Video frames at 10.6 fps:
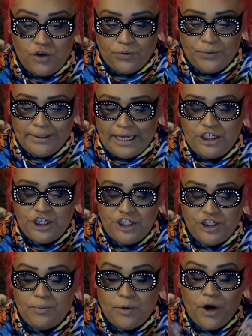your
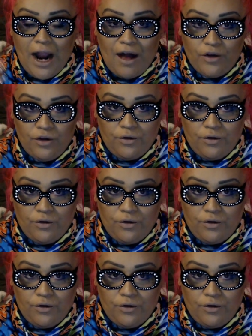relationship or how you